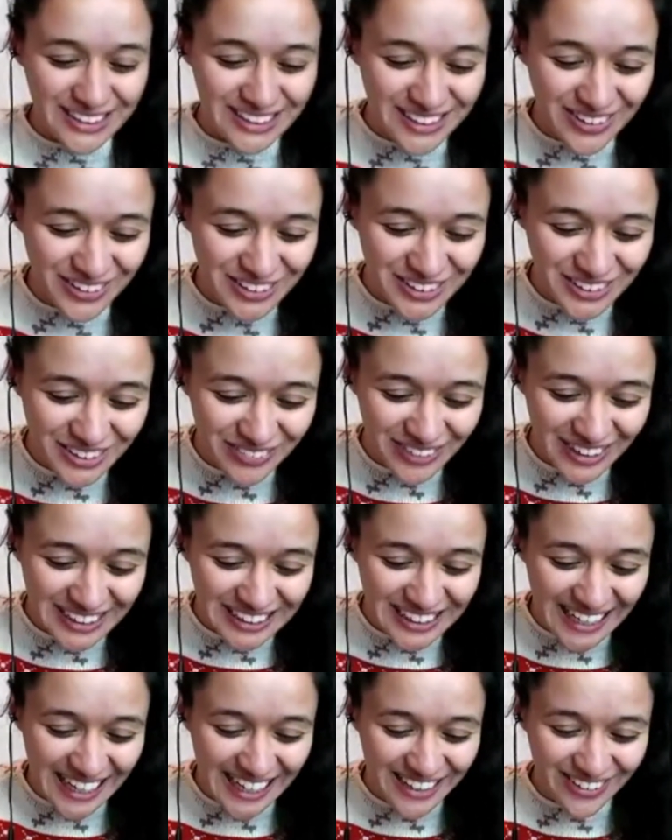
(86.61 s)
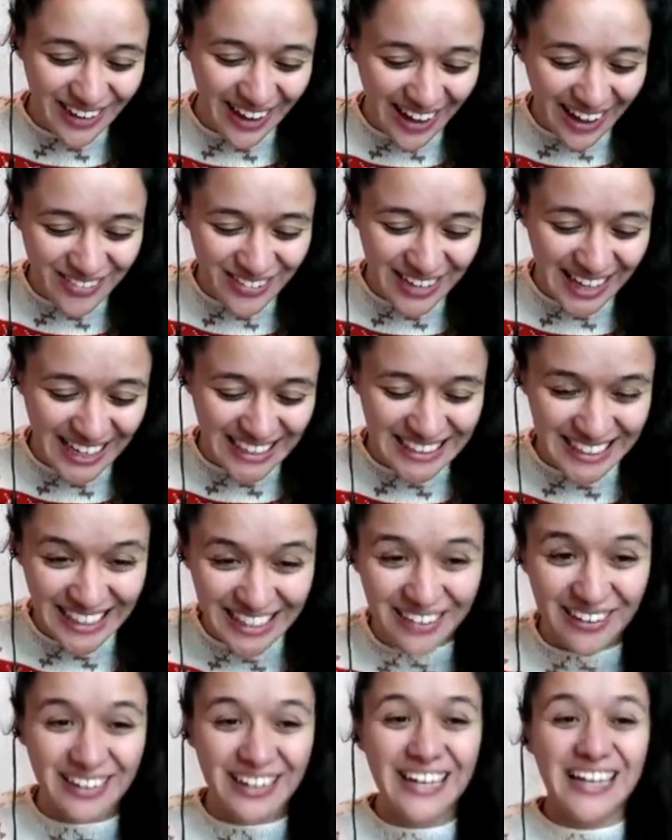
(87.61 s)
So super excited to have you guys
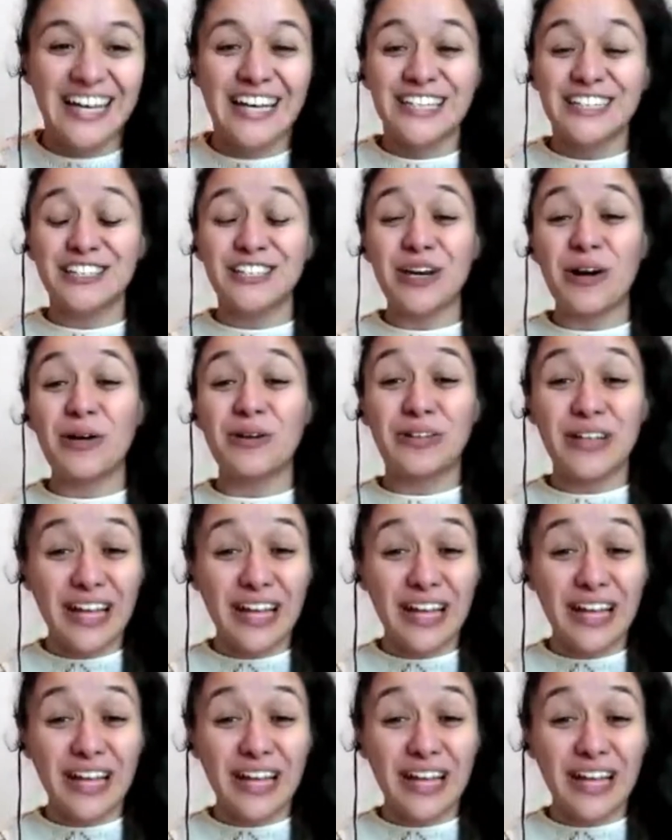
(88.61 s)
here. So